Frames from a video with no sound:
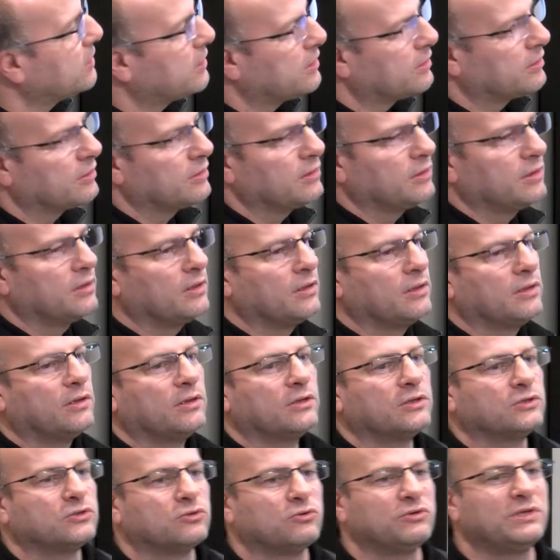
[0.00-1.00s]
there.
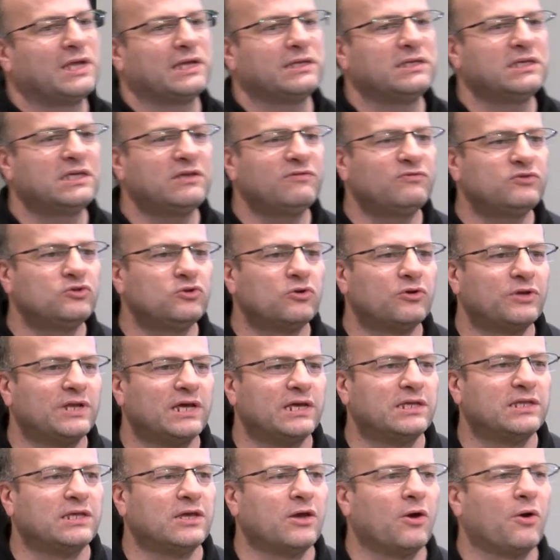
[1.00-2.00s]
So that gives you an
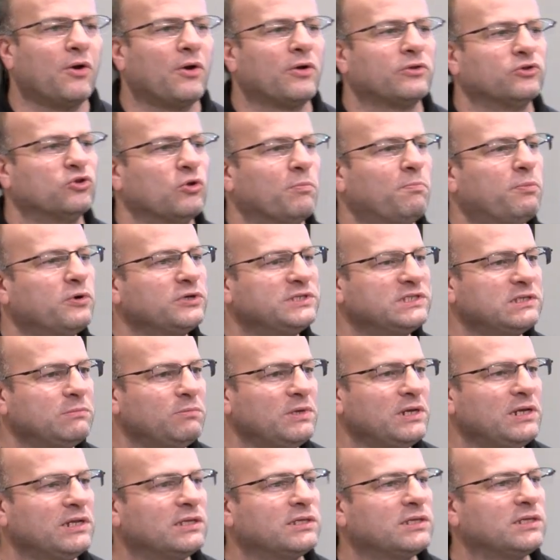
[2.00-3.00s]
idea the
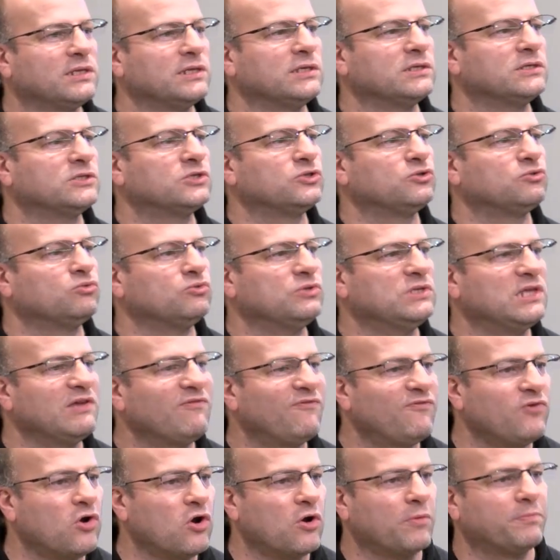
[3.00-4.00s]
possibilities to
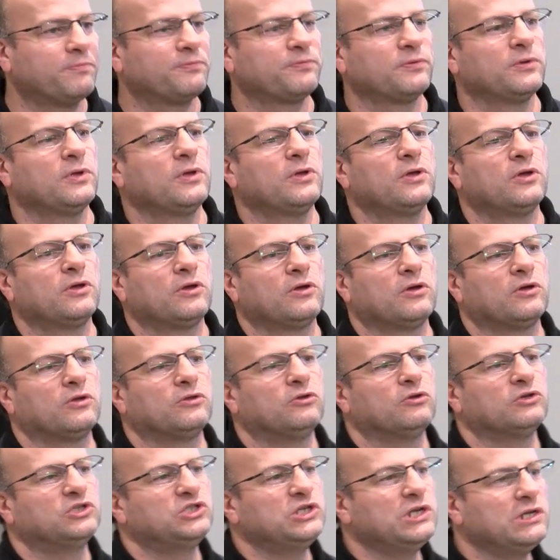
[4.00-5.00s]
develop uh,
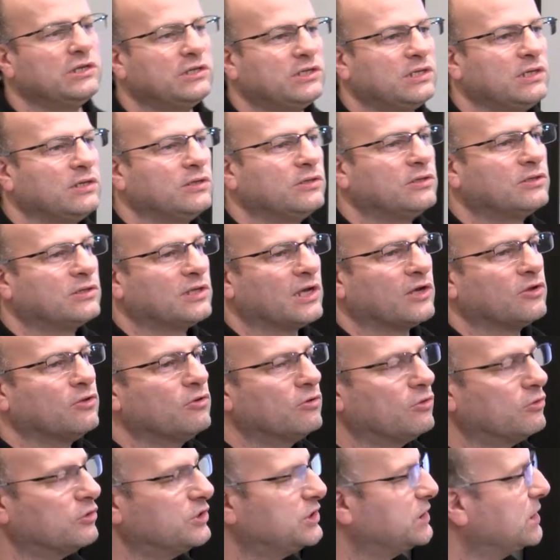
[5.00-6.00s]
the GNT
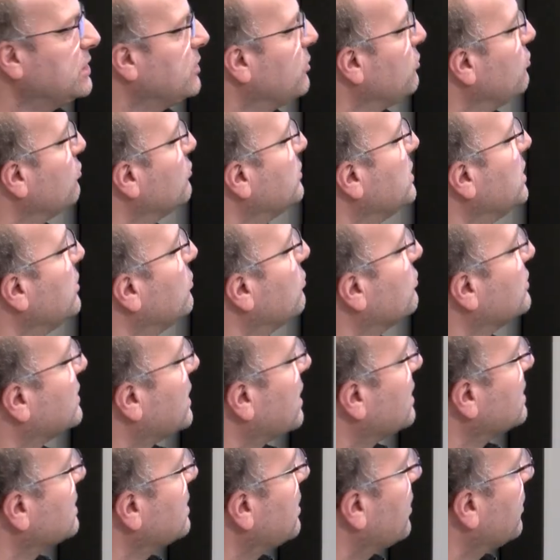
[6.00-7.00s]
technology using those
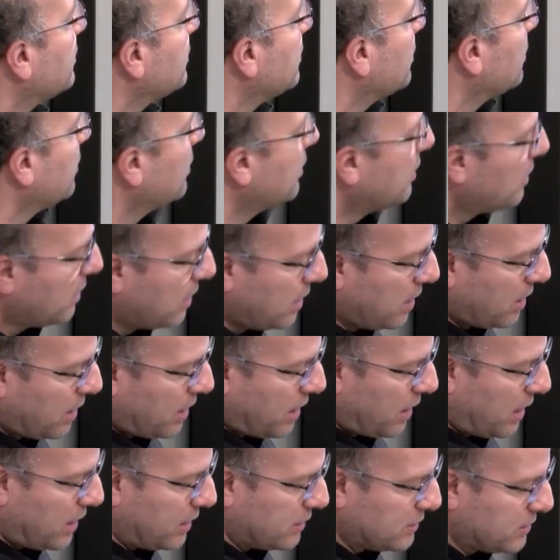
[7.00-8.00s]
Cas9.
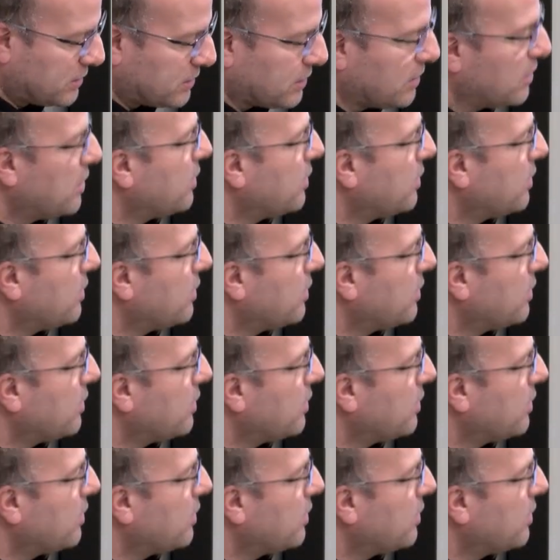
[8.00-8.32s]
And